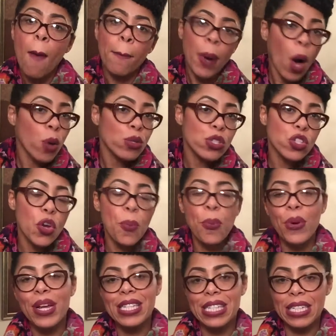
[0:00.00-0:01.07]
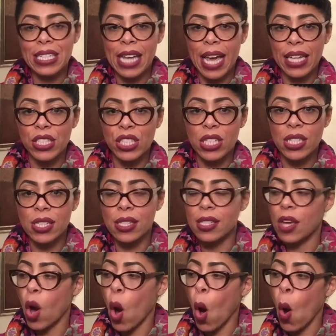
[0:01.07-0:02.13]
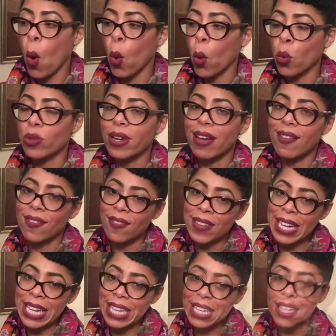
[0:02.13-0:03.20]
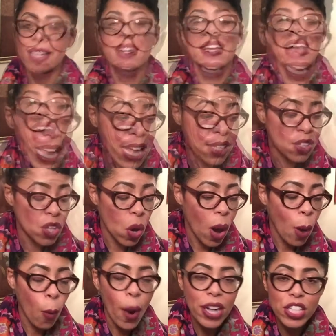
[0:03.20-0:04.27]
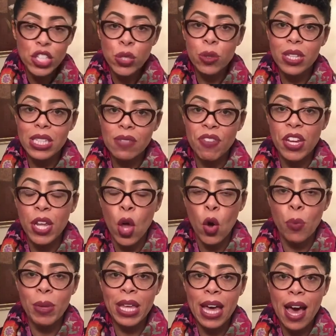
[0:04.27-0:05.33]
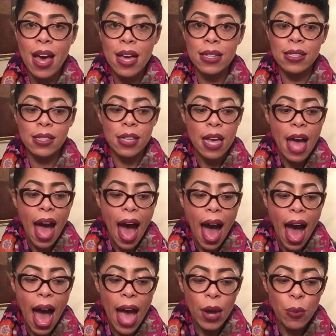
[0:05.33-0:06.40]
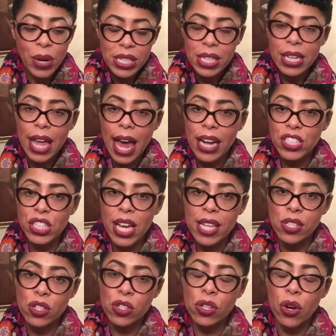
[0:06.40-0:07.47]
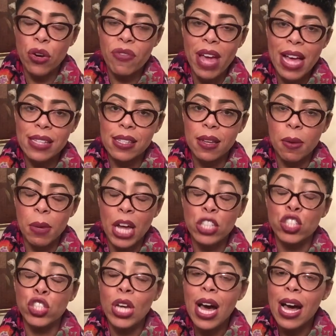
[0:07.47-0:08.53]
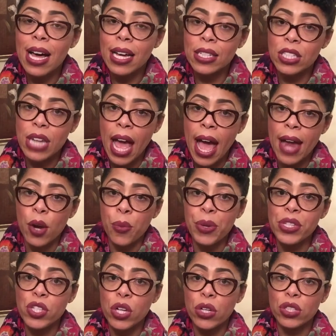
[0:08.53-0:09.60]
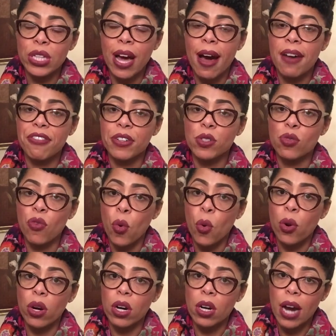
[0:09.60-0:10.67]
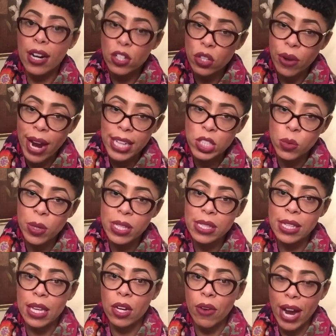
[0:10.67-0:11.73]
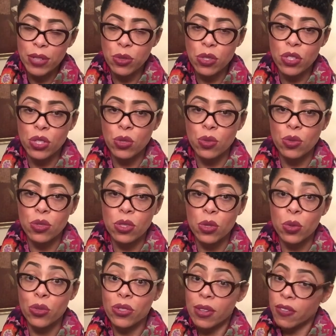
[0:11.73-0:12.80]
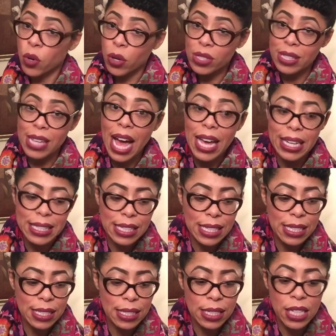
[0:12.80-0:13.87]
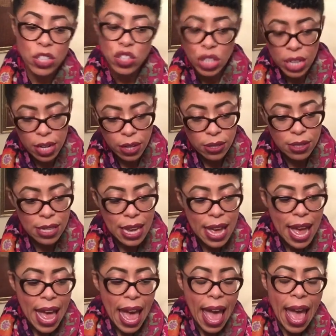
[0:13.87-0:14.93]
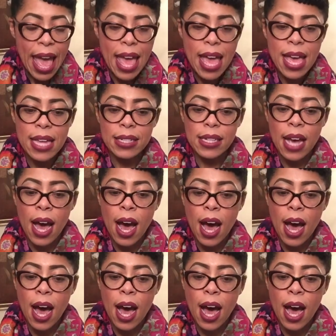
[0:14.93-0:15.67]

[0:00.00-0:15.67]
Poster Presentations on Fleek. So I wanted to do this video because I recently had a chance to serve as a judge at a research conference for undergraduates and graduate students who are, of course, scientists and engineers. And